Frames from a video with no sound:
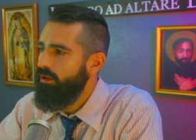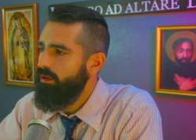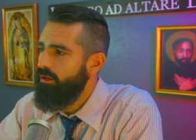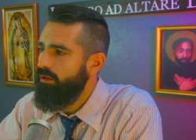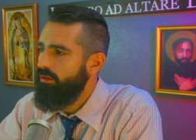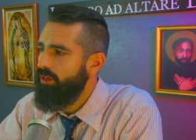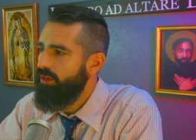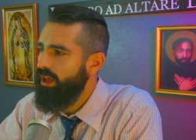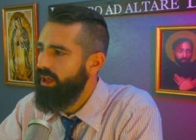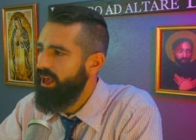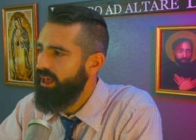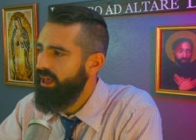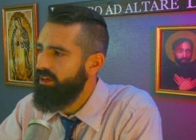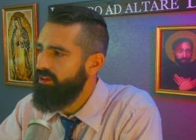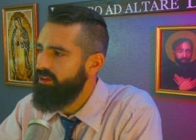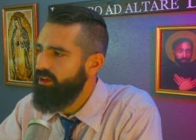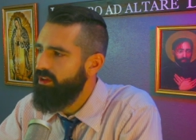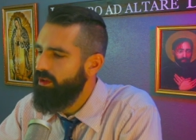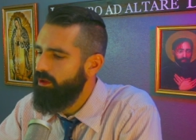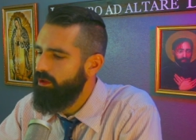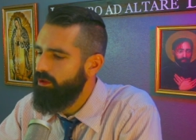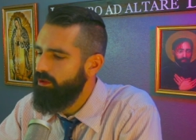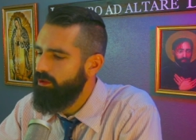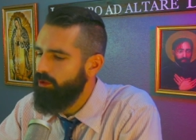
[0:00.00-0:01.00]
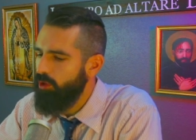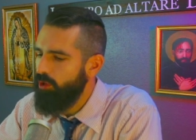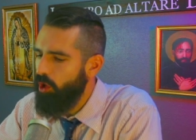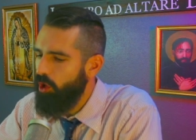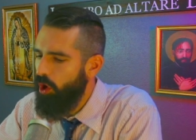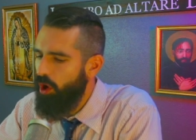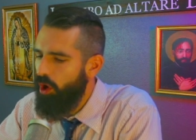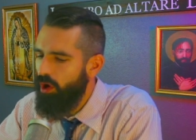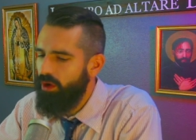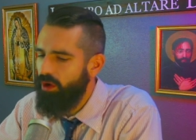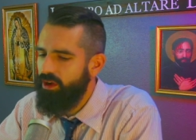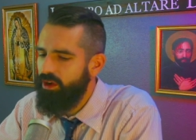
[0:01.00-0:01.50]
they had
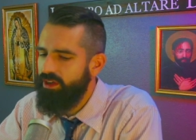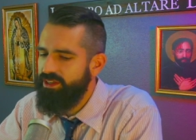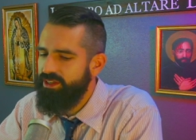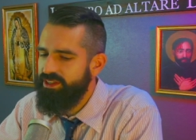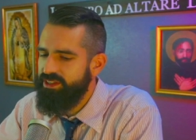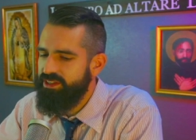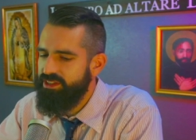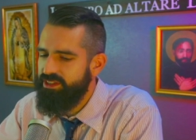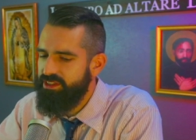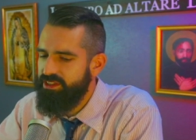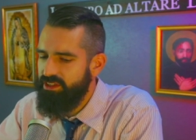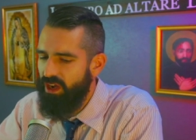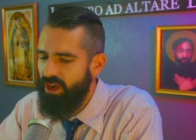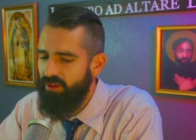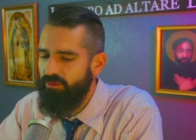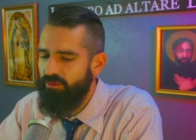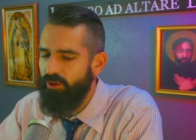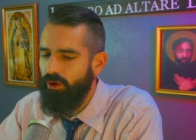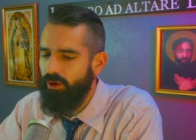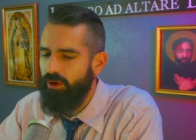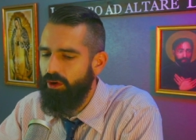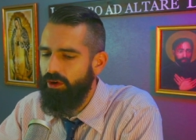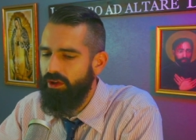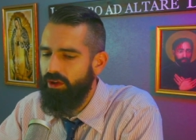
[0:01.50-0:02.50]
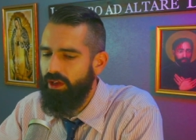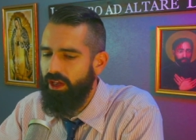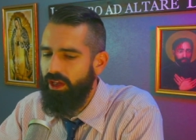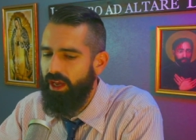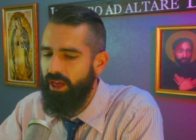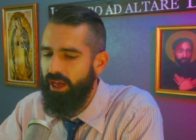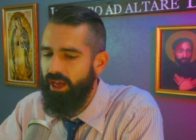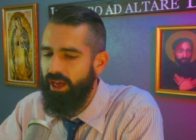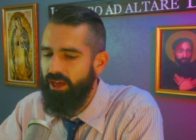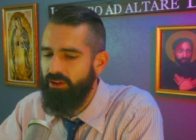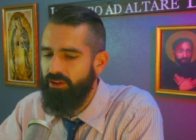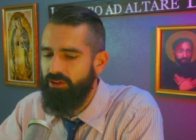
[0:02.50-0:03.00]
long suffered
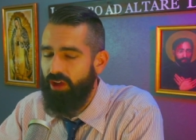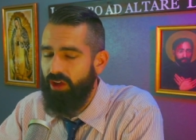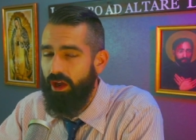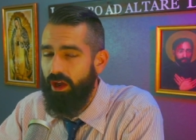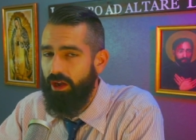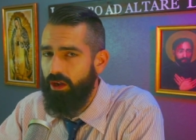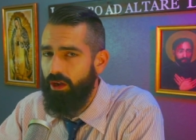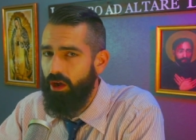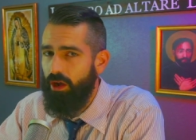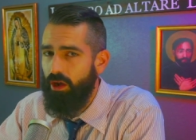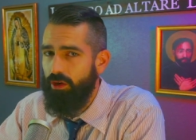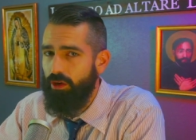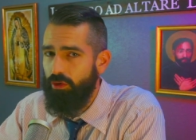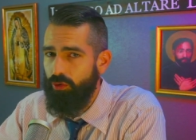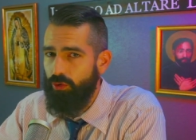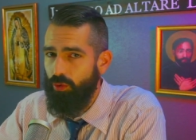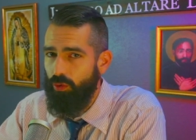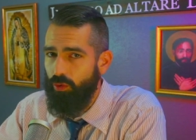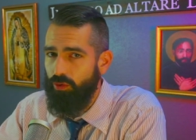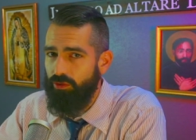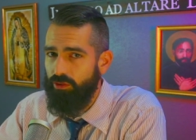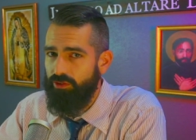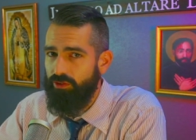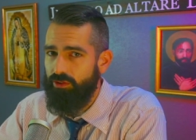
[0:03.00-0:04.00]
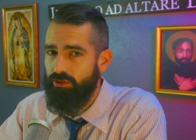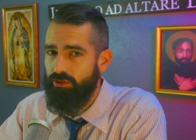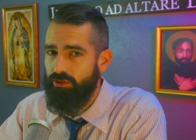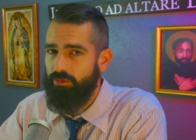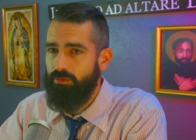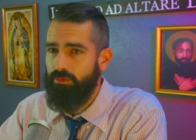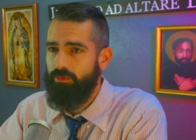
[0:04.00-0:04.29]
as iconodules.